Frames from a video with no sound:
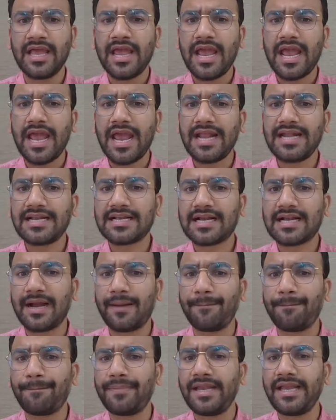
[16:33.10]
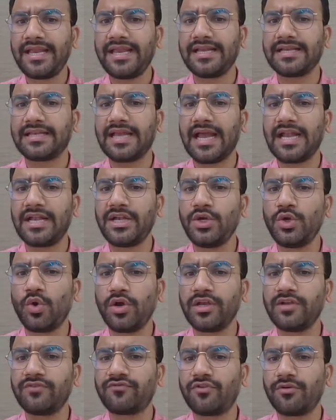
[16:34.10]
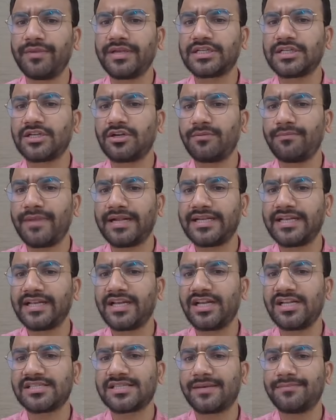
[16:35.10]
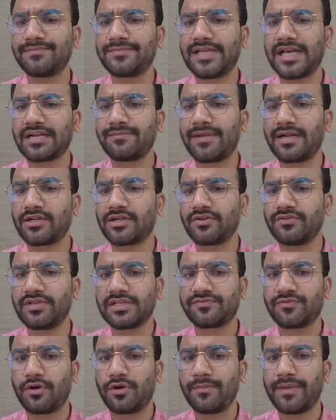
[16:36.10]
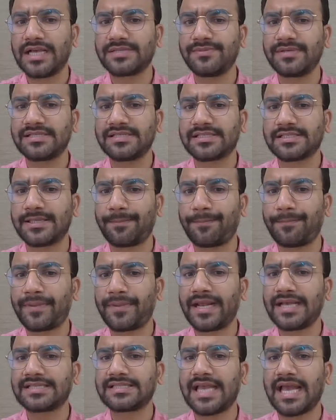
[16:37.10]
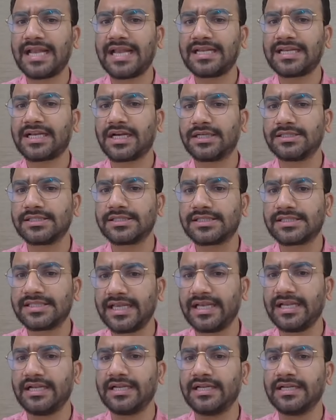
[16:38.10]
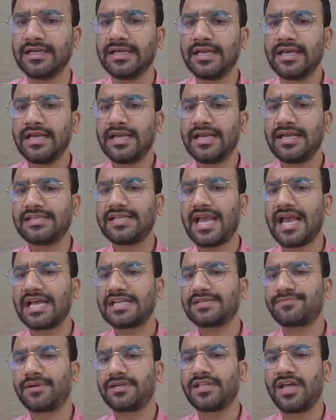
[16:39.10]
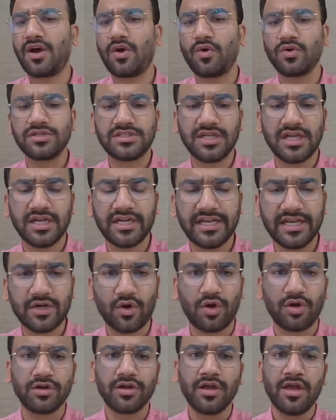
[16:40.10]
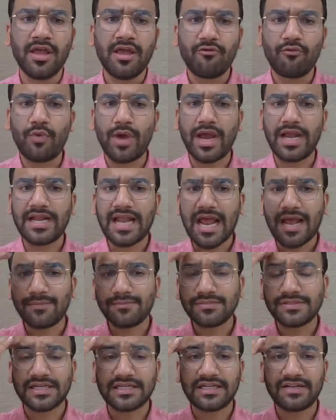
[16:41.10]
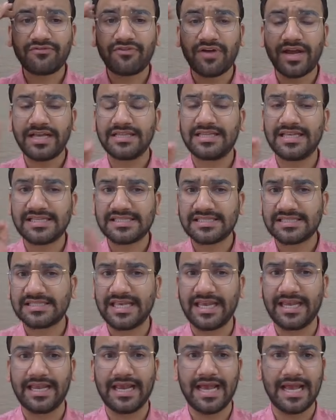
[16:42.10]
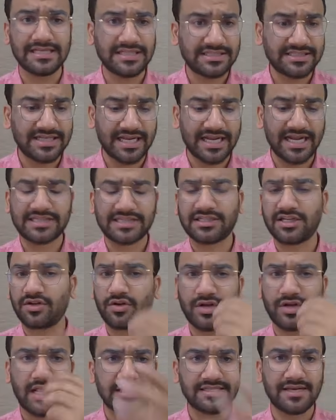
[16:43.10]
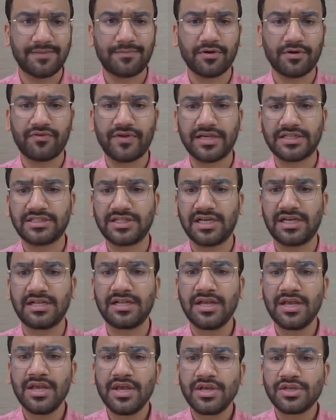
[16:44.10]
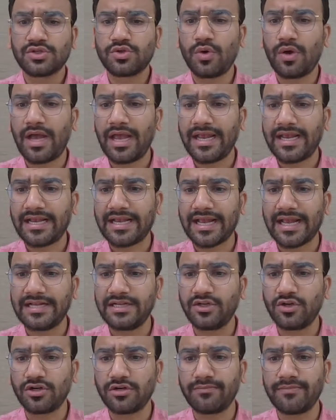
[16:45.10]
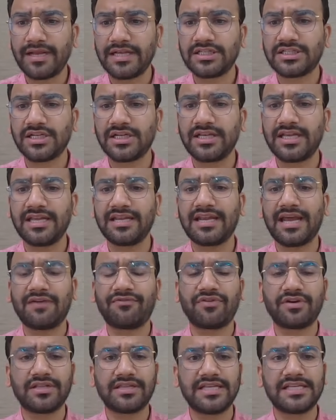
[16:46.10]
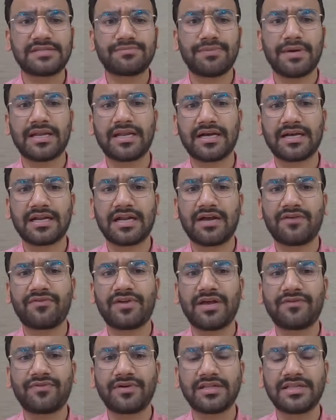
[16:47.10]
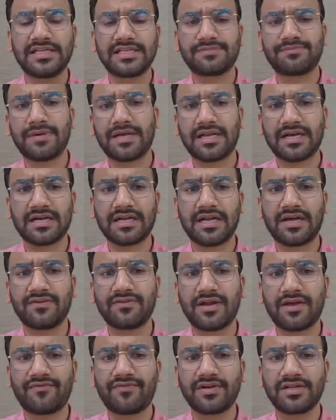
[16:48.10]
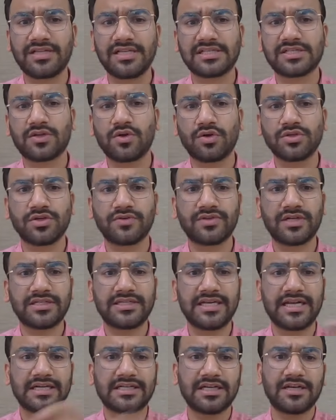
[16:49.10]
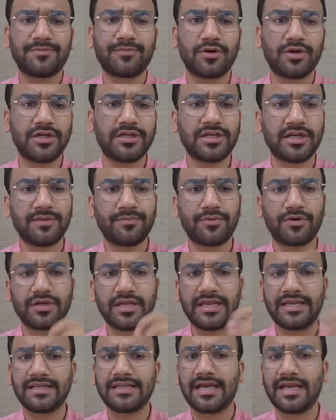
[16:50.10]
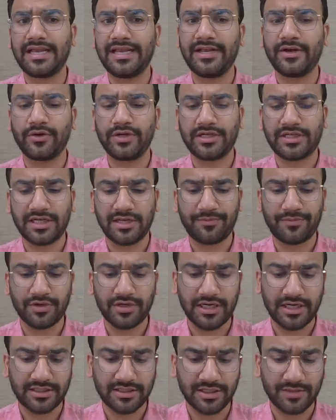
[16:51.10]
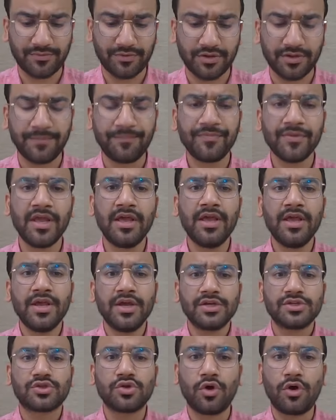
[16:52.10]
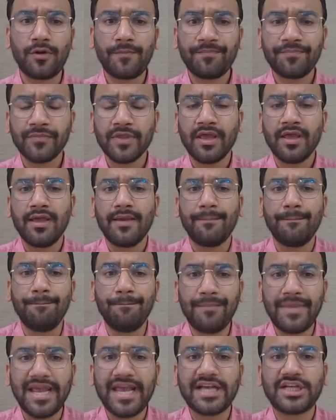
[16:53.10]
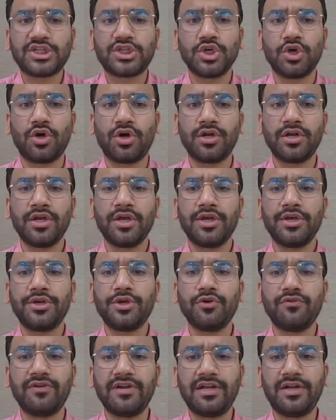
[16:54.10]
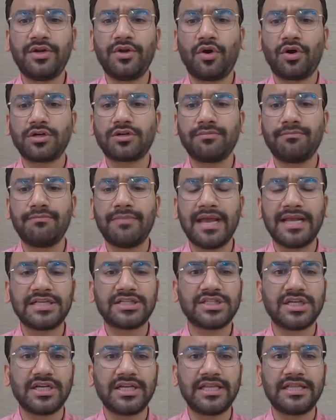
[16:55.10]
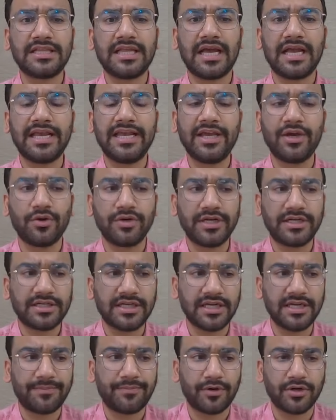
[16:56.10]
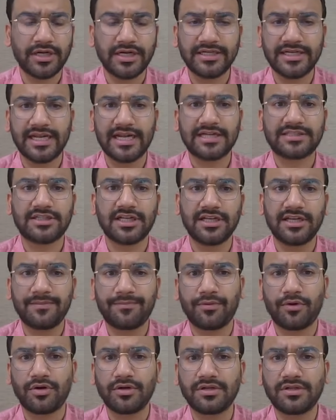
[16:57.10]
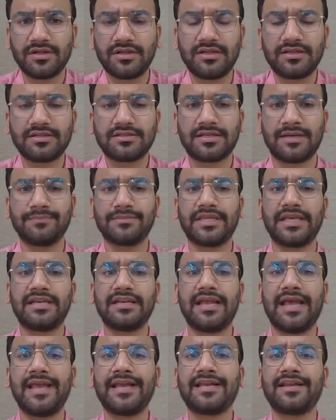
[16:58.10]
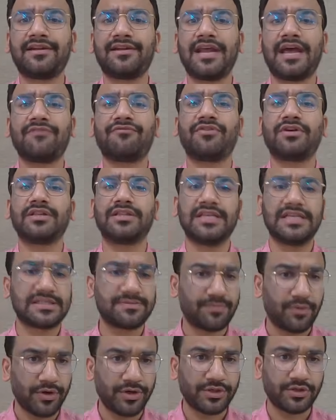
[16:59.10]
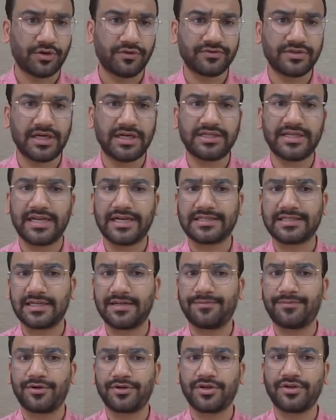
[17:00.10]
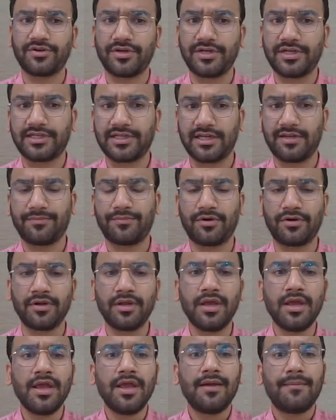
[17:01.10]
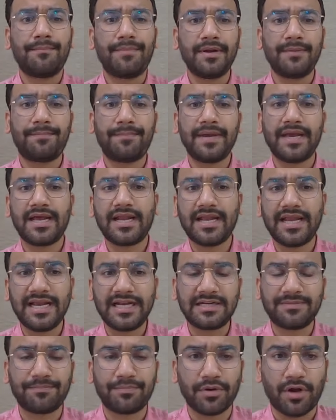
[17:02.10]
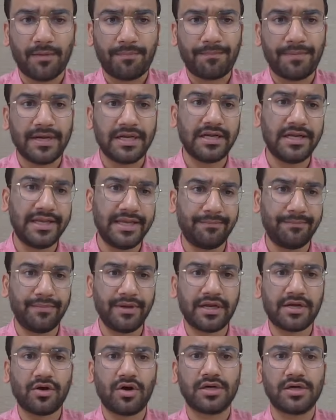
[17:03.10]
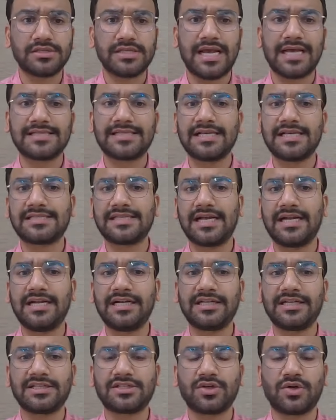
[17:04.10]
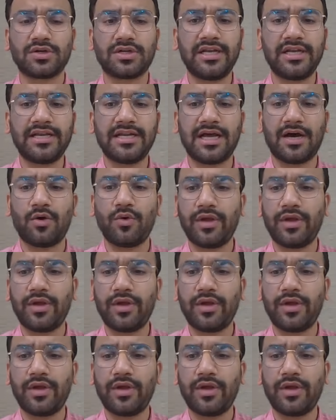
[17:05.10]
and complete, and no information or material subject matter of this form has been suppressed and concealed, is as per the original record. When I am certifying this thing as a director or as a professional, so I cannot mention ki refer this paragraph, refer this paragraph, refer this clause of the director report, auditor report in the e-auditor report, director report. So make sure you will not mention in the e-auditor report and director report something like refer this point of the director report and auditor report. Prepare it properly, because as I said, it is totally now